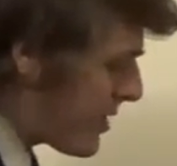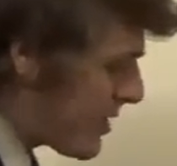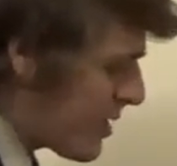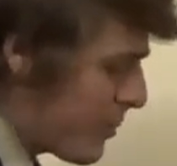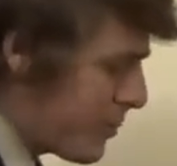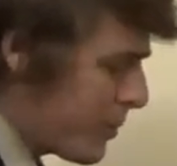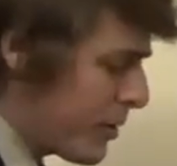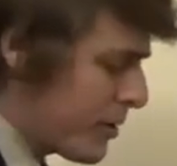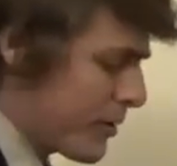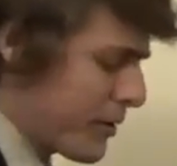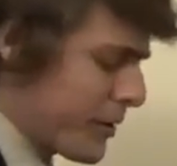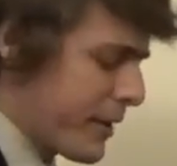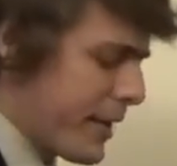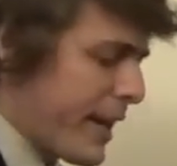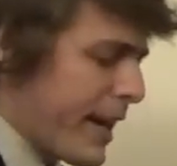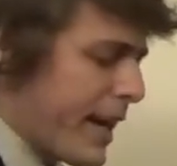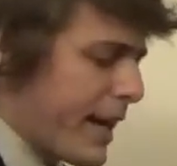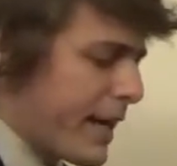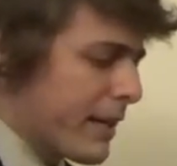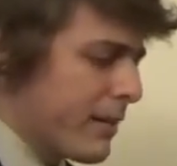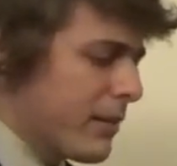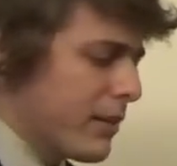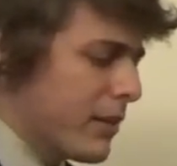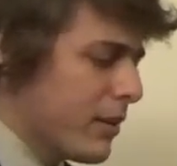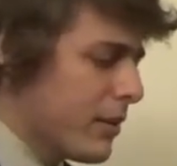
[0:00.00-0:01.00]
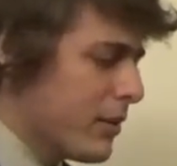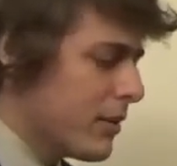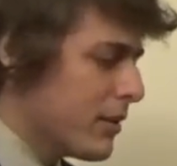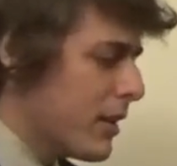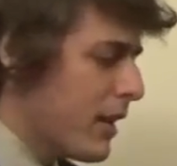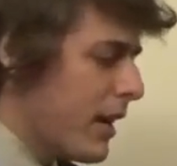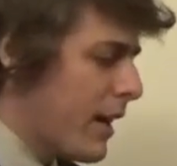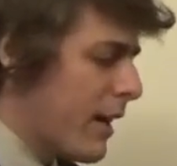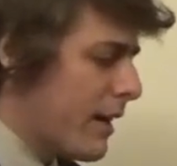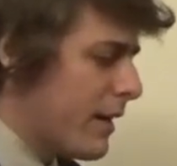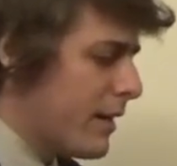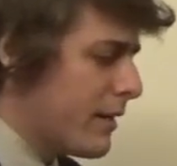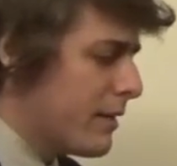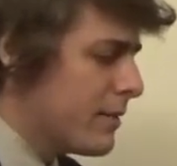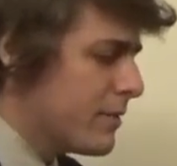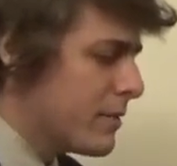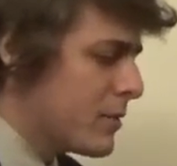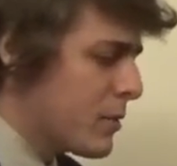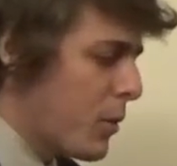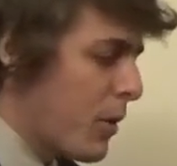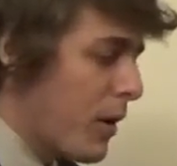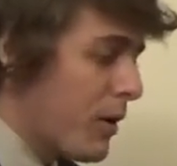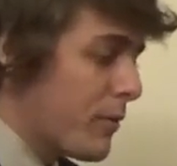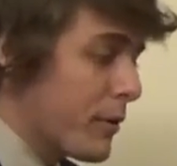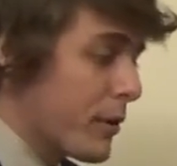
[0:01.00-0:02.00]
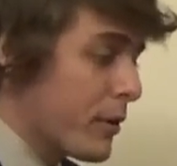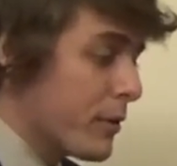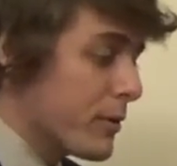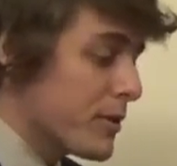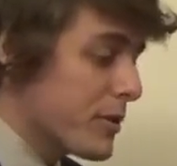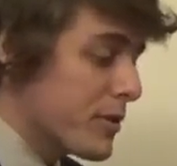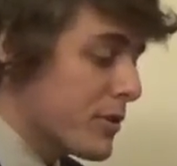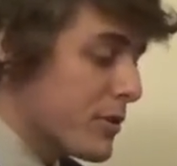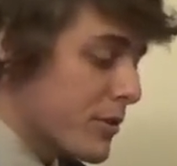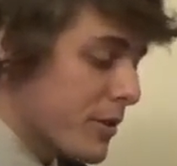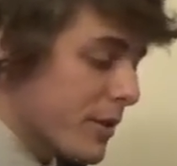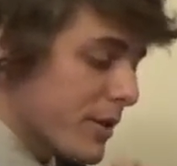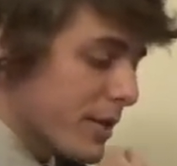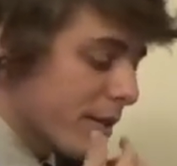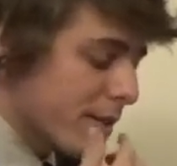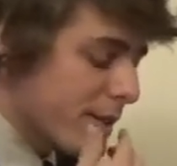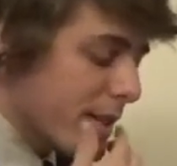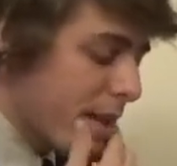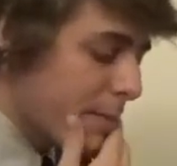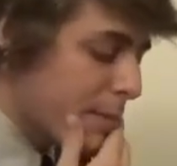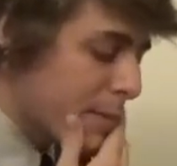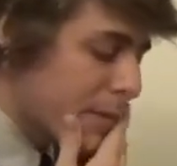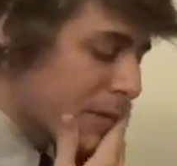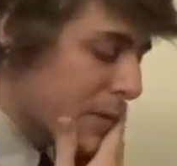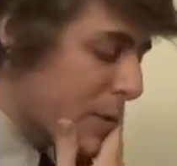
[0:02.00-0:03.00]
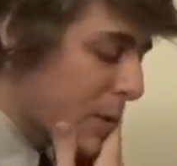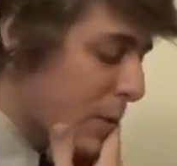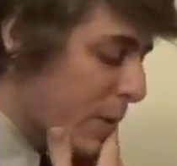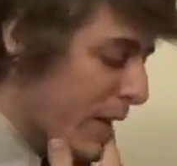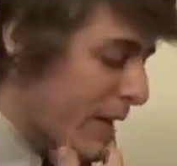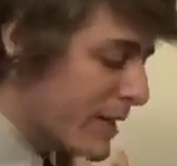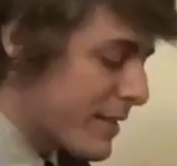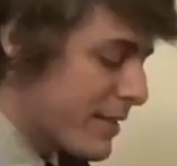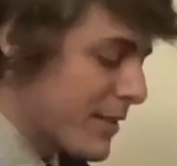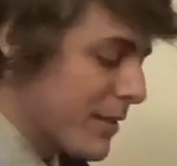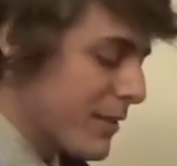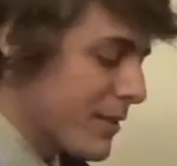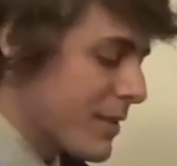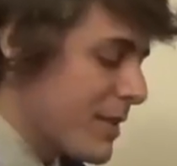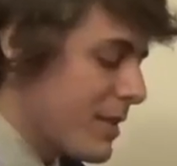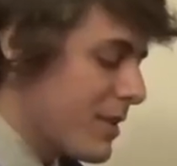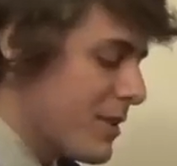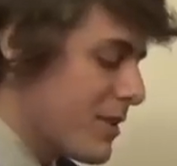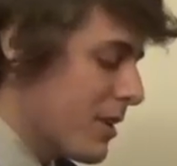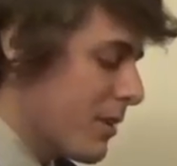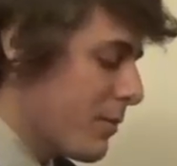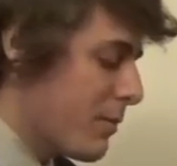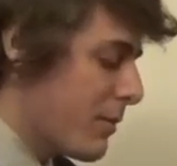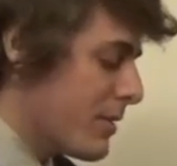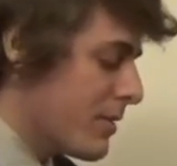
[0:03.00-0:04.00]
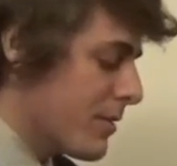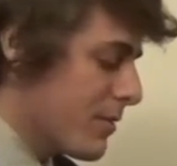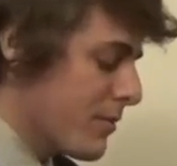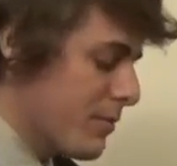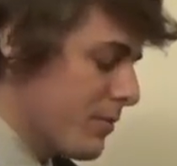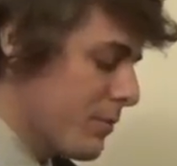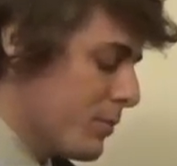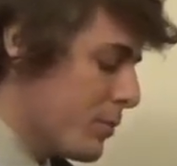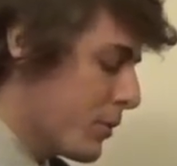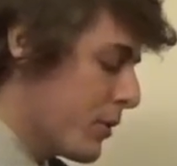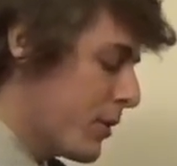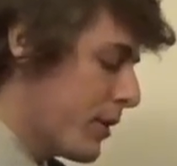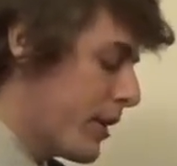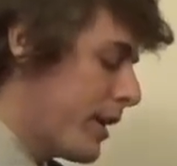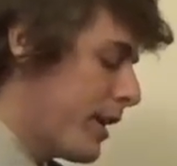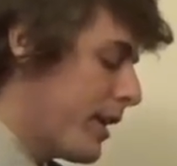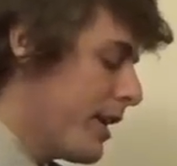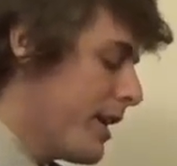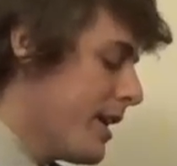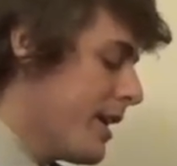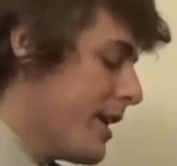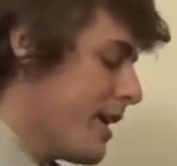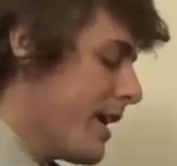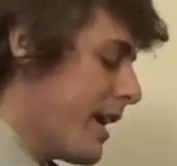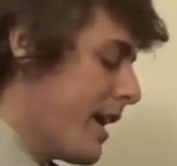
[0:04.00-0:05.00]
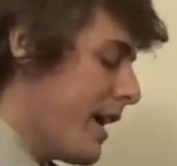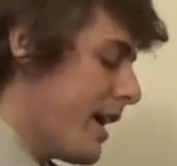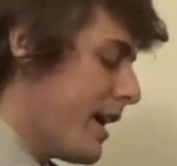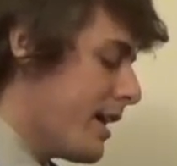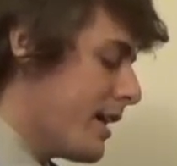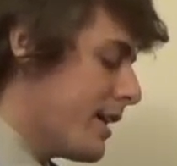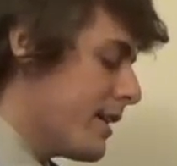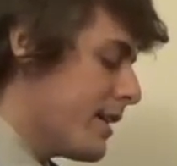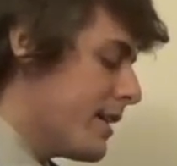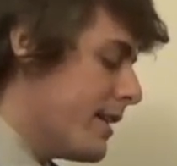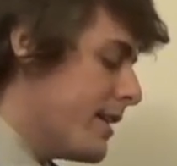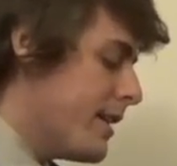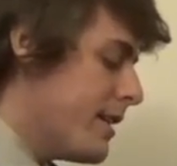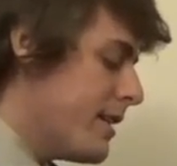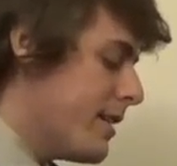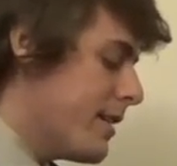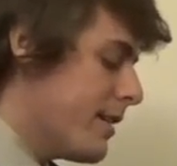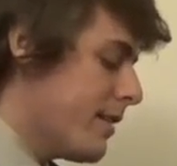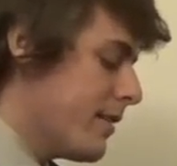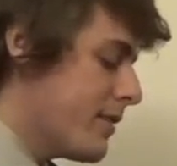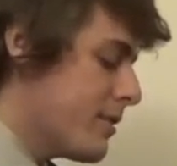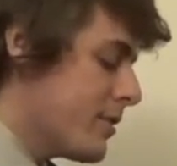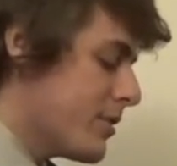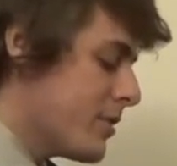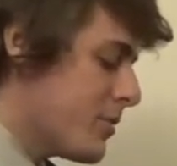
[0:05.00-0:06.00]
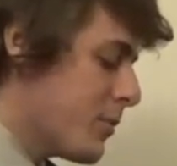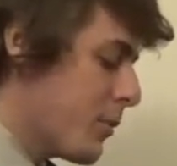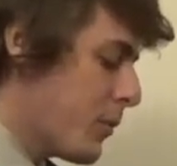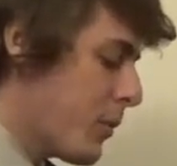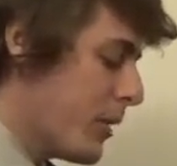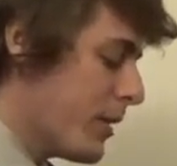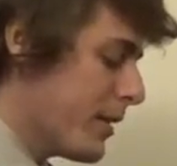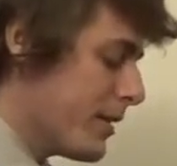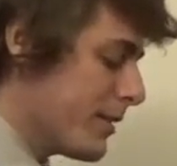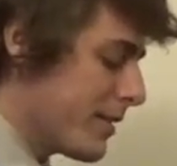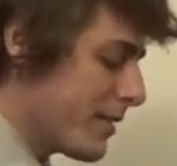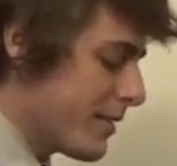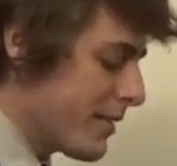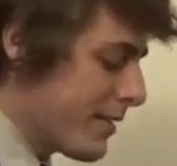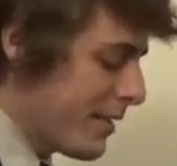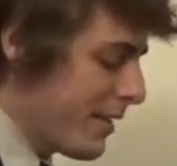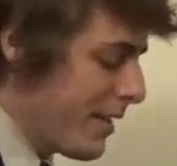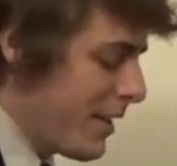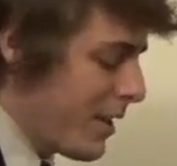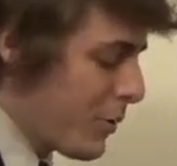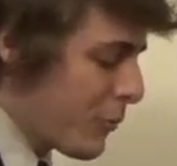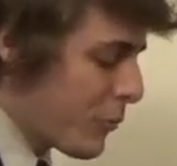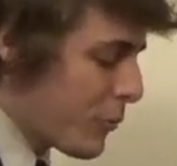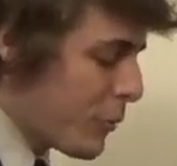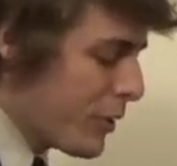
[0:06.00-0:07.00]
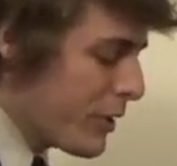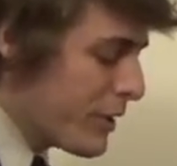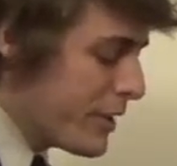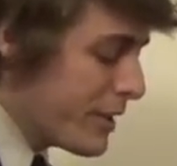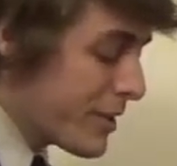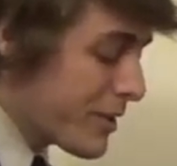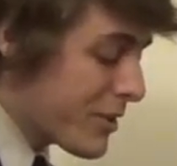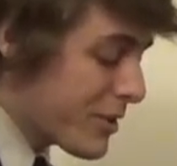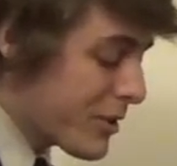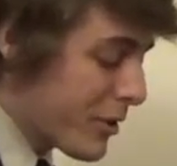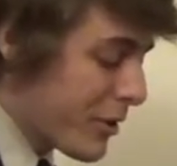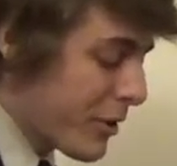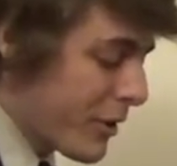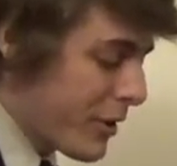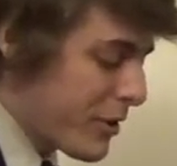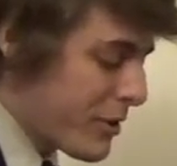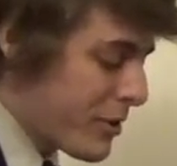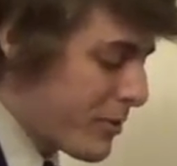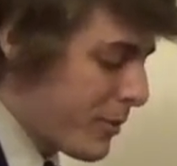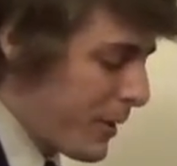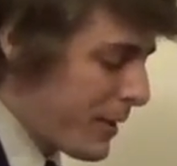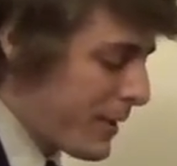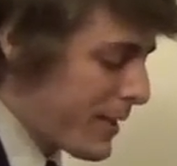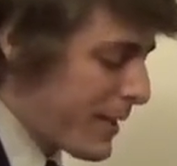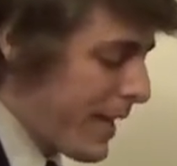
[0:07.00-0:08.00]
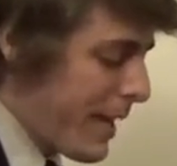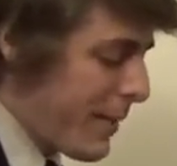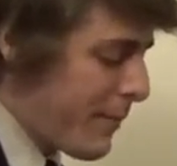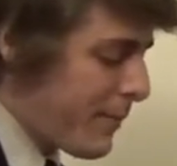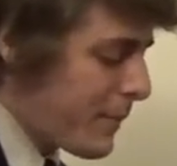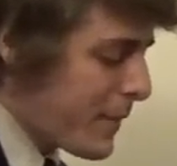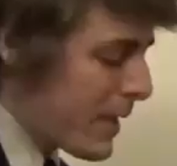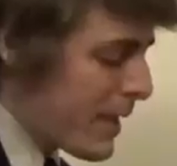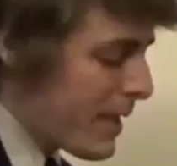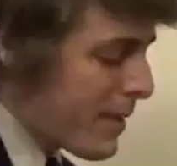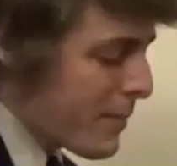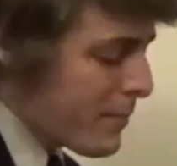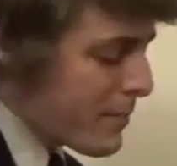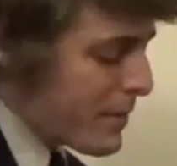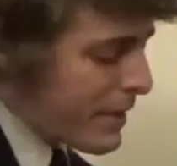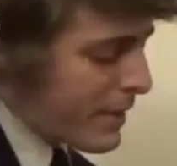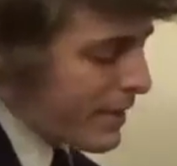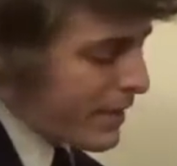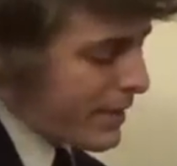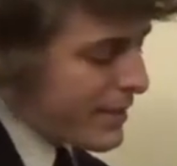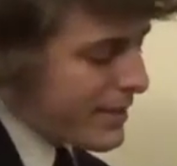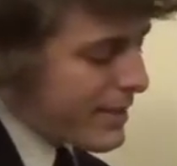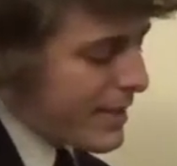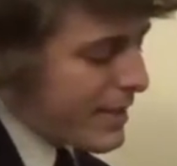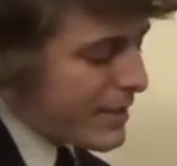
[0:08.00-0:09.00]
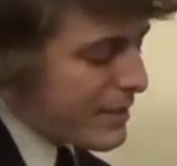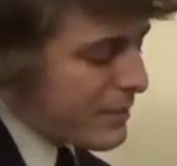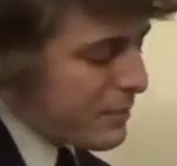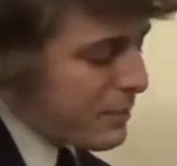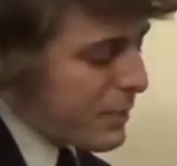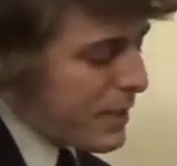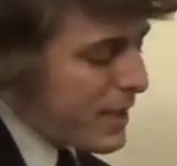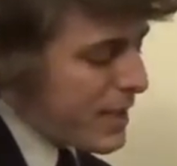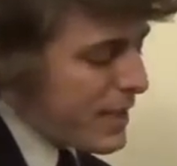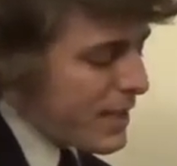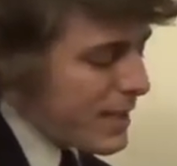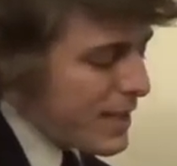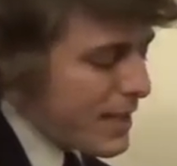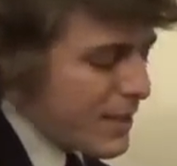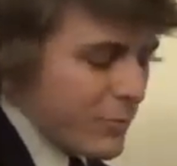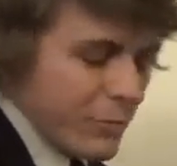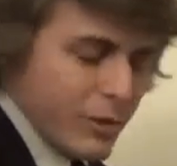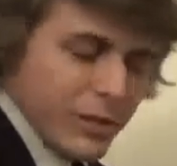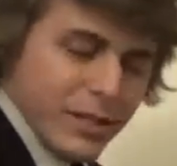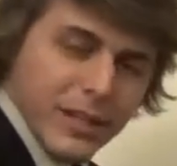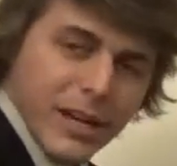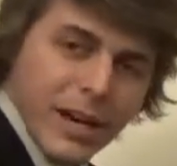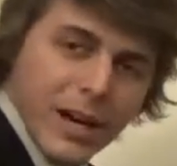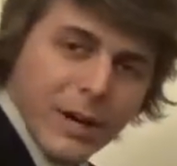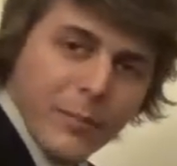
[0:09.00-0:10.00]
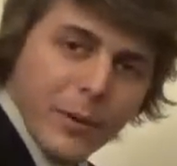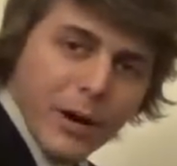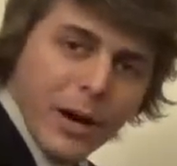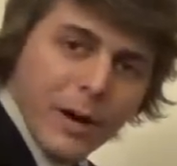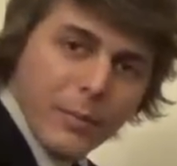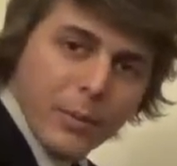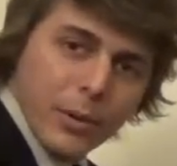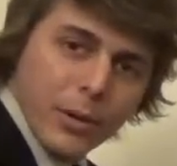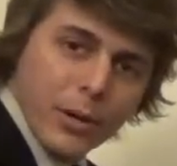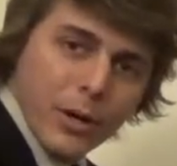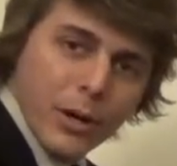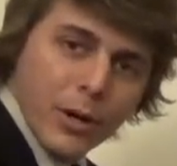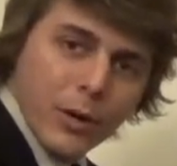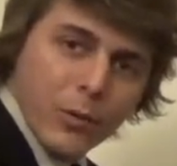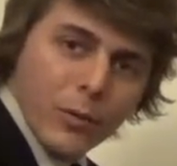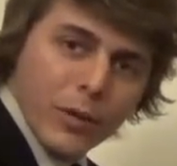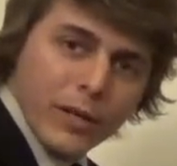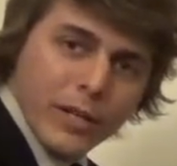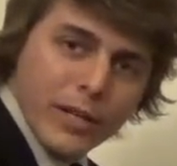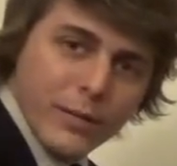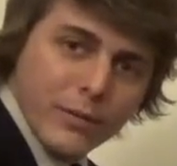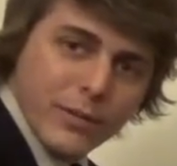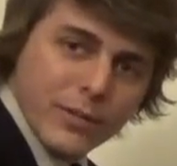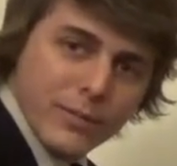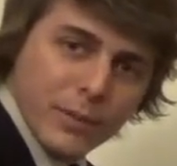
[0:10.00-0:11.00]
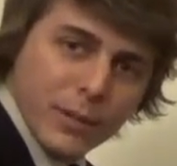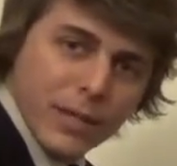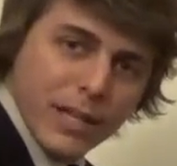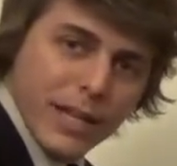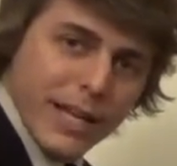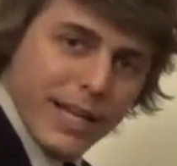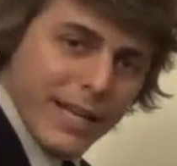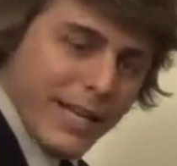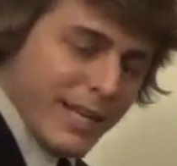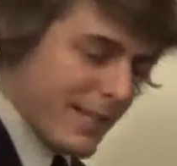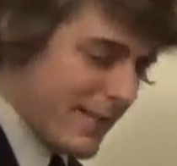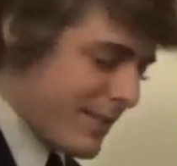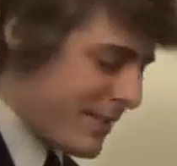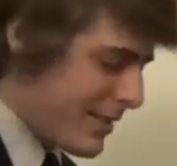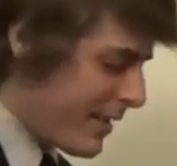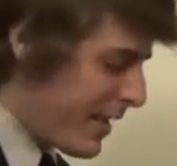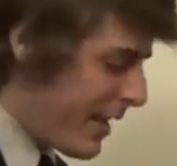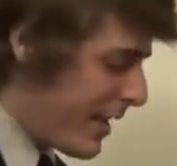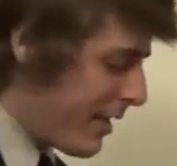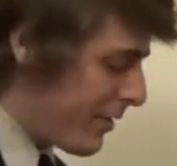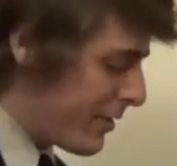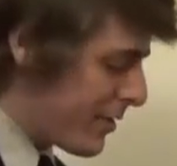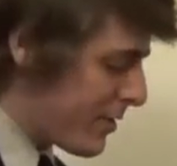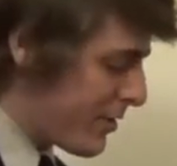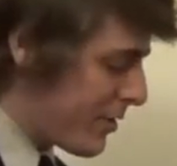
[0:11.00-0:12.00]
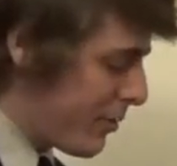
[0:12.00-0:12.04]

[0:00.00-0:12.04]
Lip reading: Similarly, I had a little 12-year-old student. His name is Luke. I still teach him. He's brilliant. And he was really discouraged one time because his pinky would come up when he was playing his scales.